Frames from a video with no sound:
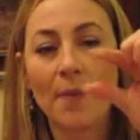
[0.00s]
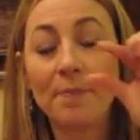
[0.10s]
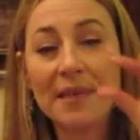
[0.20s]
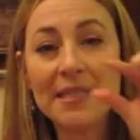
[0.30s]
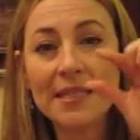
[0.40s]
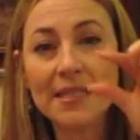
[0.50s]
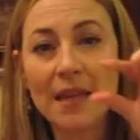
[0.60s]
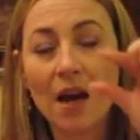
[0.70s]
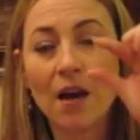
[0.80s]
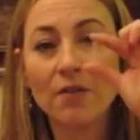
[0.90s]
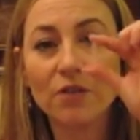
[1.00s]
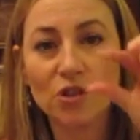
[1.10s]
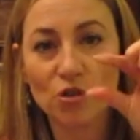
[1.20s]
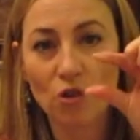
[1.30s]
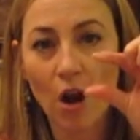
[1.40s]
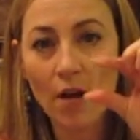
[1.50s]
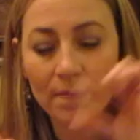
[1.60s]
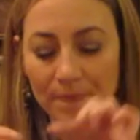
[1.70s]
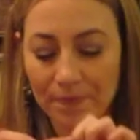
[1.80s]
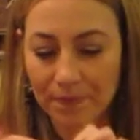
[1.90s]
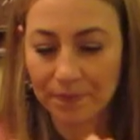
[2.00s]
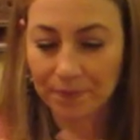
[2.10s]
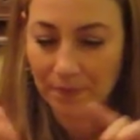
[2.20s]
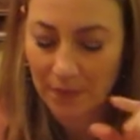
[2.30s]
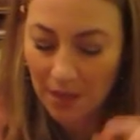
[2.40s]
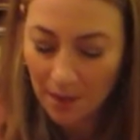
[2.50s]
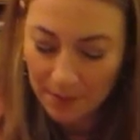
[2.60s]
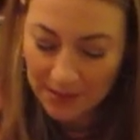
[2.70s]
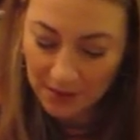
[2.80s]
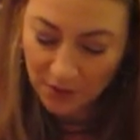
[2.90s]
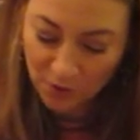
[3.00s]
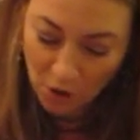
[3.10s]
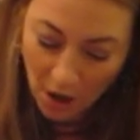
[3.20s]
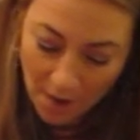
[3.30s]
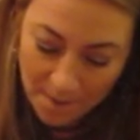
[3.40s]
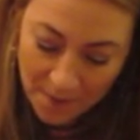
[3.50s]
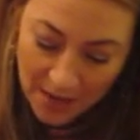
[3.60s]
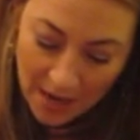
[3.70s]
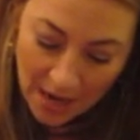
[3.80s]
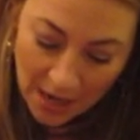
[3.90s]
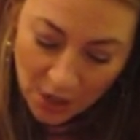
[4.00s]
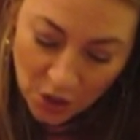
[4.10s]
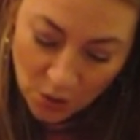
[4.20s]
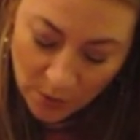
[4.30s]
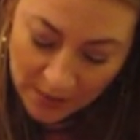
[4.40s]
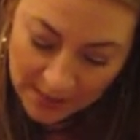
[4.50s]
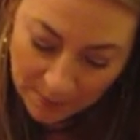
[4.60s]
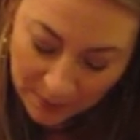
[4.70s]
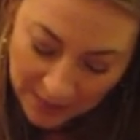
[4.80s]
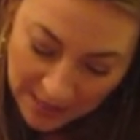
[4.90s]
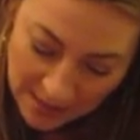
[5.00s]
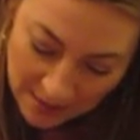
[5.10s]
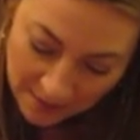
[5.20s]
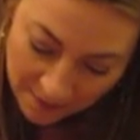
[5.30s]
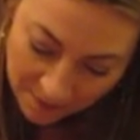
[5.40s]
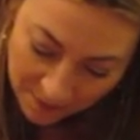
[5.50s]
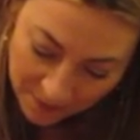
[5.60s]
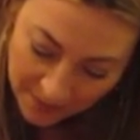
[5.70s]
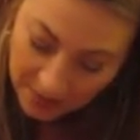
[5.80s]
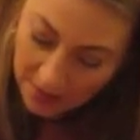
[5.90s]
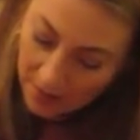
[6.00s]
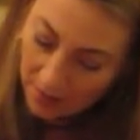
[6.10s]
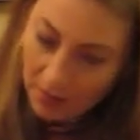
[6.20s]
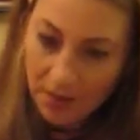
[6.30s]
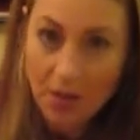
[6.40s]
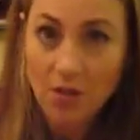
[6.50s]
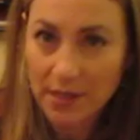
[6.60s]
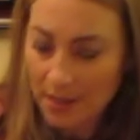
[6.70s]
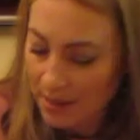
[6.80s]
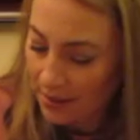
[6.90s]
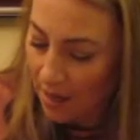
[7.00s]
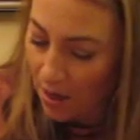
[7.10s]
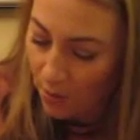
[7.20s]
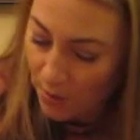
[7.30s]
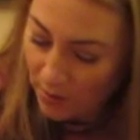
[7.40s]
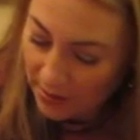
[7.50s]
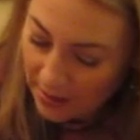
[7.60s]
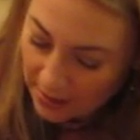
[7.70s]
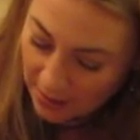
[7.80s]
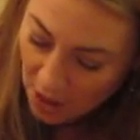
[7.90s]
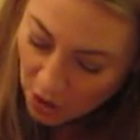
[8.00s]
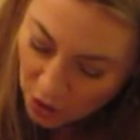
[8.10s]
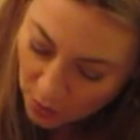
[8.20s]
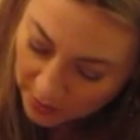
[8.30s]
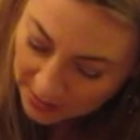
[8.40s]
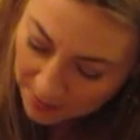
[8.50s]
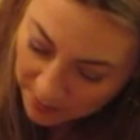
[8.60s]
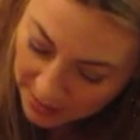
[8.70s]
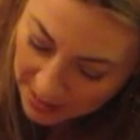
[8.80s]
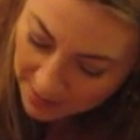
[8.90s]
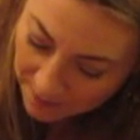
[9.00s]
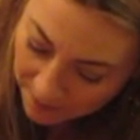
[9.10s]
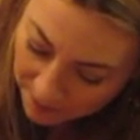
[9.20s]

pieces of straw, cut pieces of straw, and you will simply, can you see this? I hope you can see this. You will simply